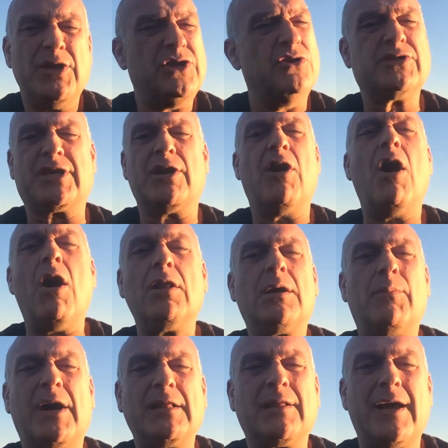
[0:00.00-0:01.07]
using all
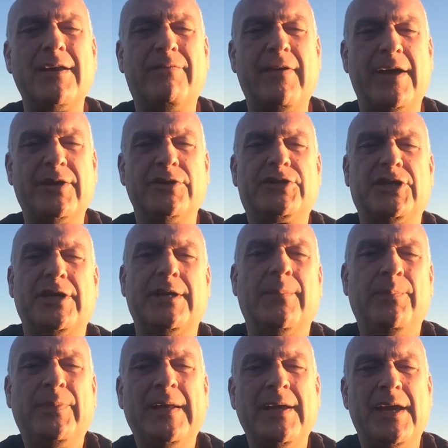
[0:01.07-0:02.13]
of my life energy
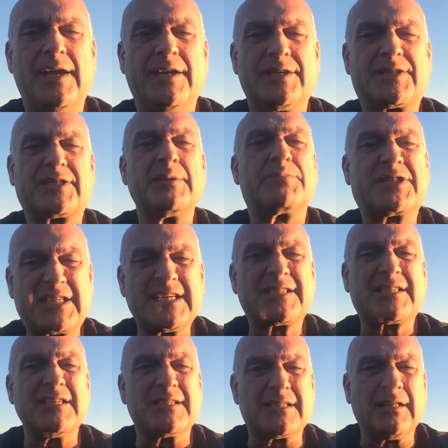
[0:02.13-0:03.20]
in a
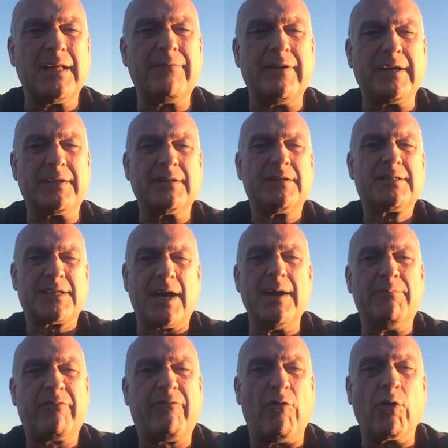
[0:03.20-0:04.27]
subsistence living
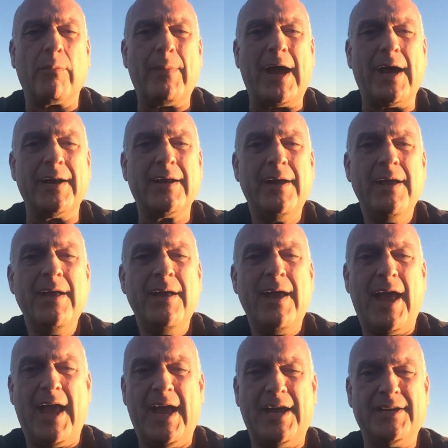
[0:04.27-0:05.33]
type format
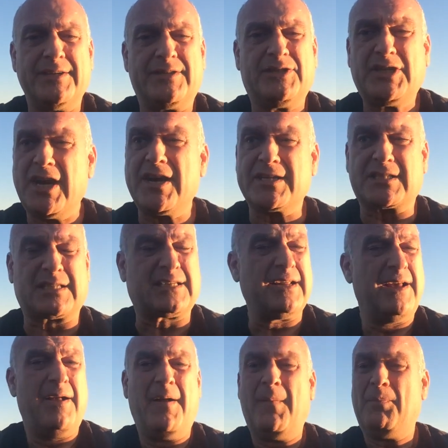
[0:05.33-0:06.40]
and just
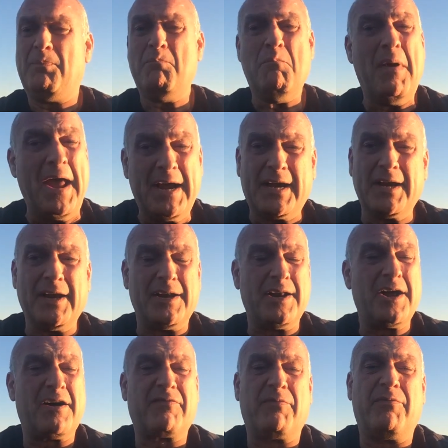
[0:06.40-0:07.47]
making
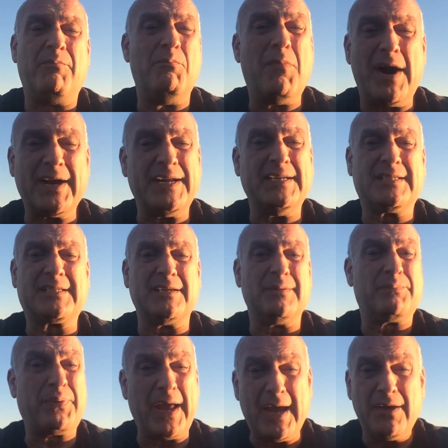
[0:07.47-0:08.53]
enough money to
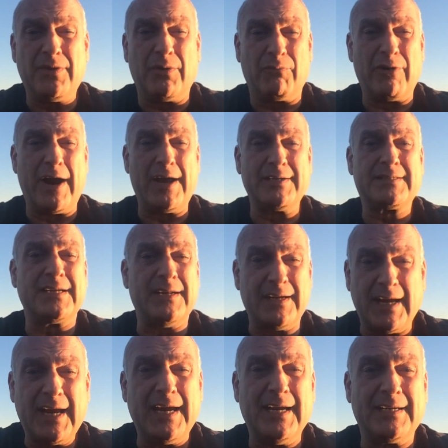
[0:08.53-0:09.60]
pay the rent
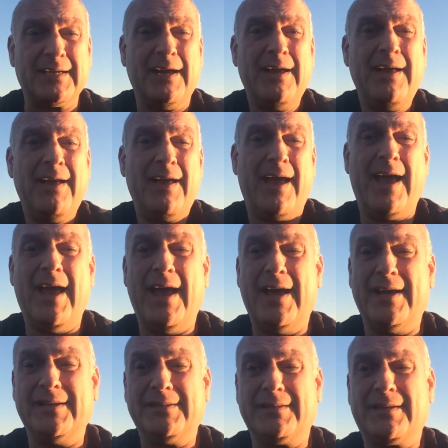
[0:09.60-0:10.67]
and eat,
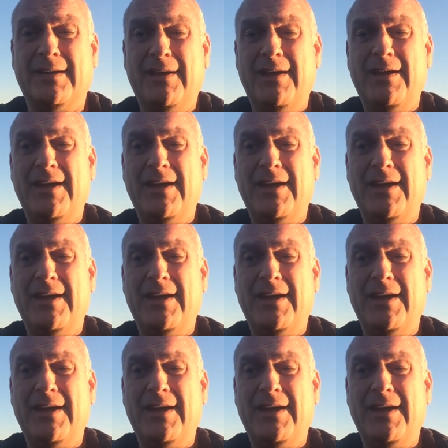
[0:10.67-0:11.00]
and